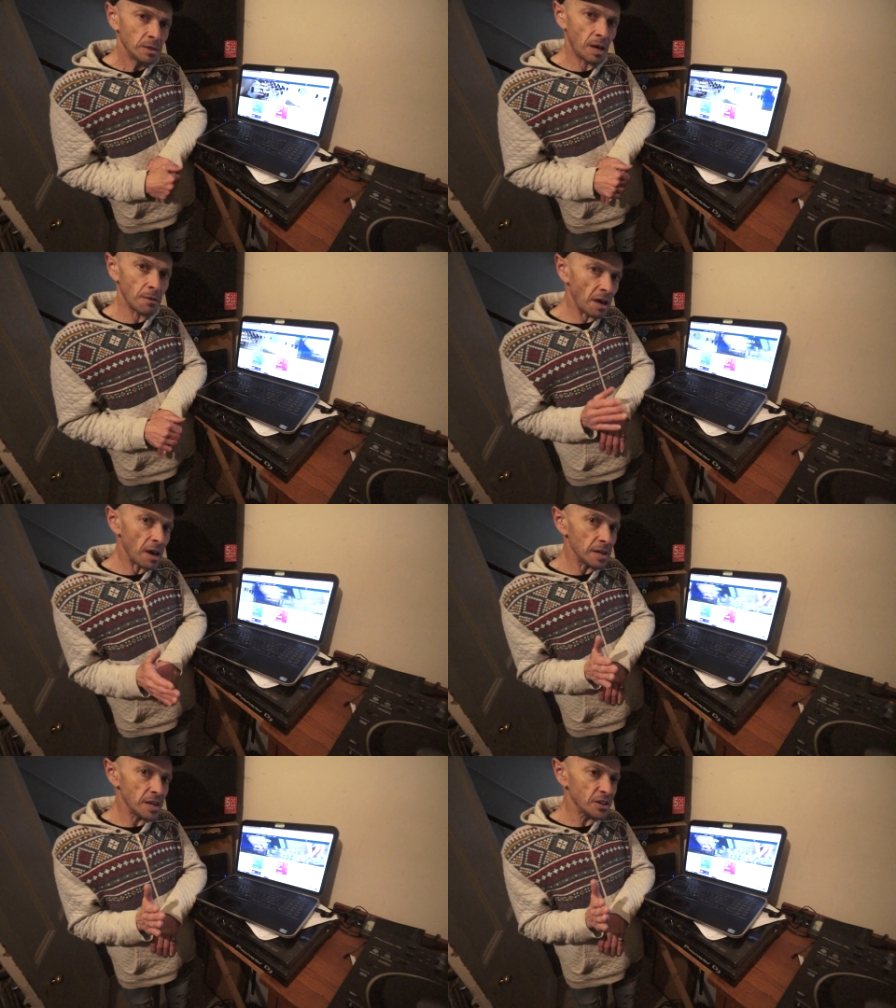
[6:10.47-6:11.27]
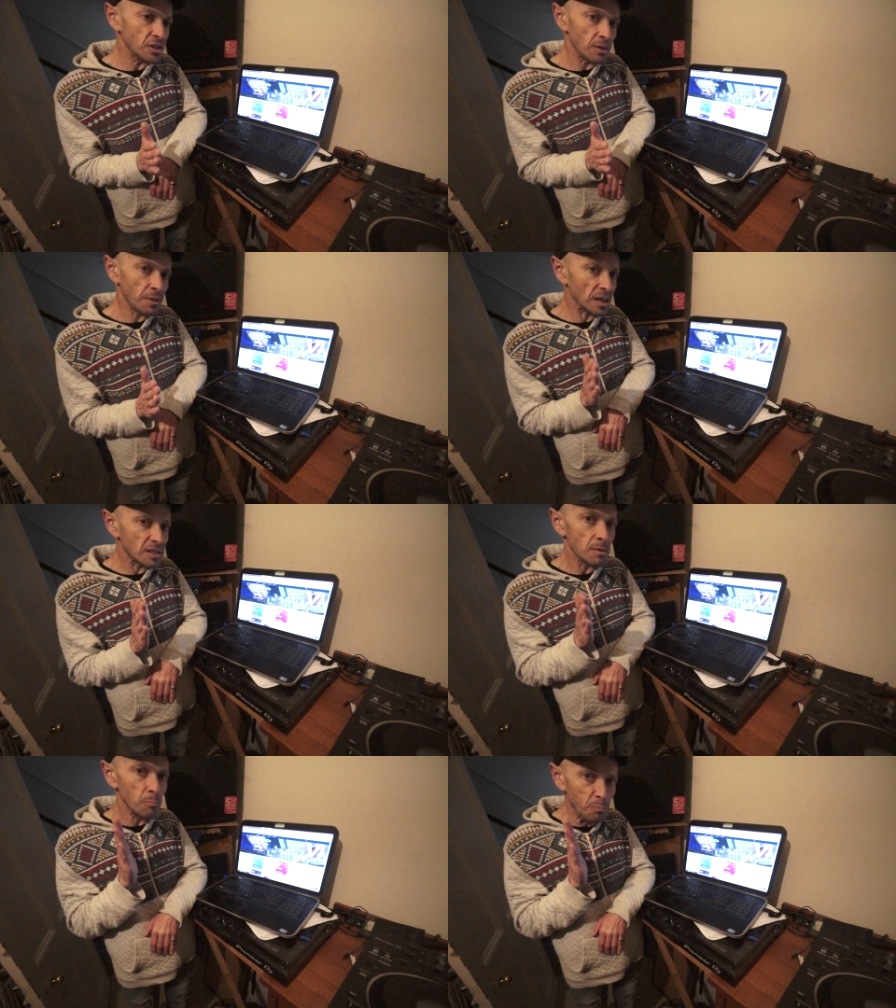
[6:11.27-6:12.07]
Now that is
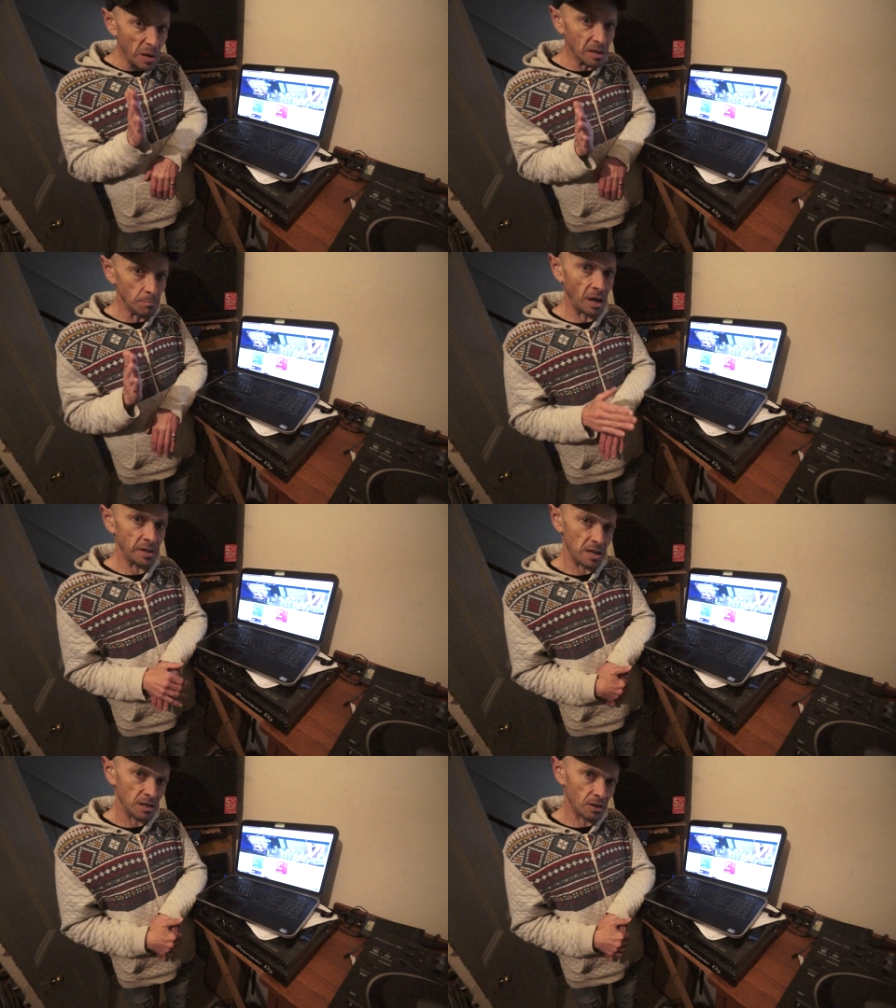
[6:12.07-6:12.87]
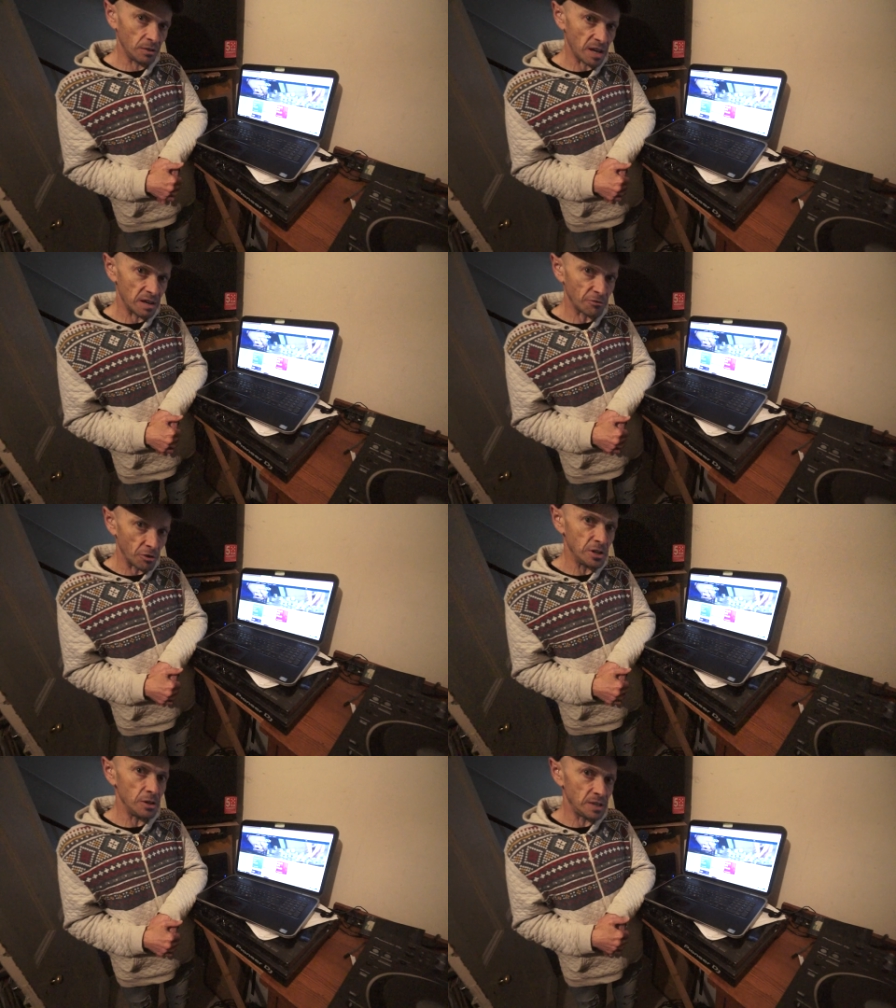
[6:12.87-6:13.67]
that's big money, okay, for
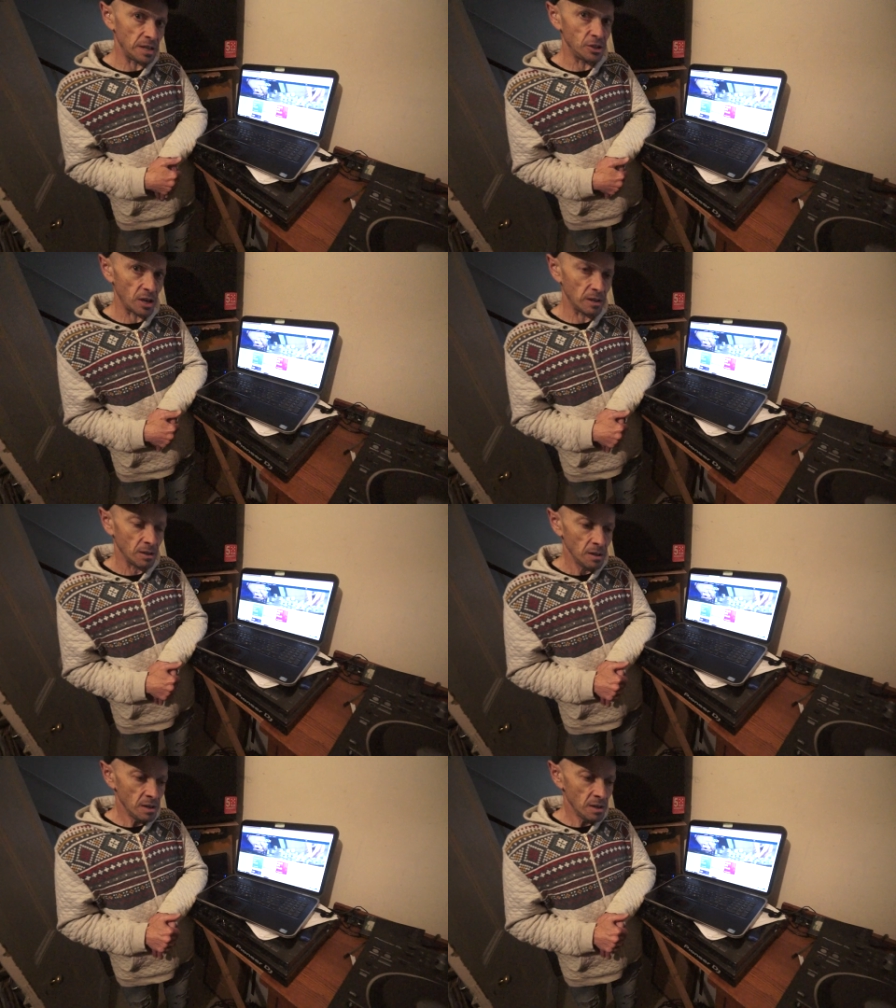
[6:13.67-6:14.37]
a new DJ.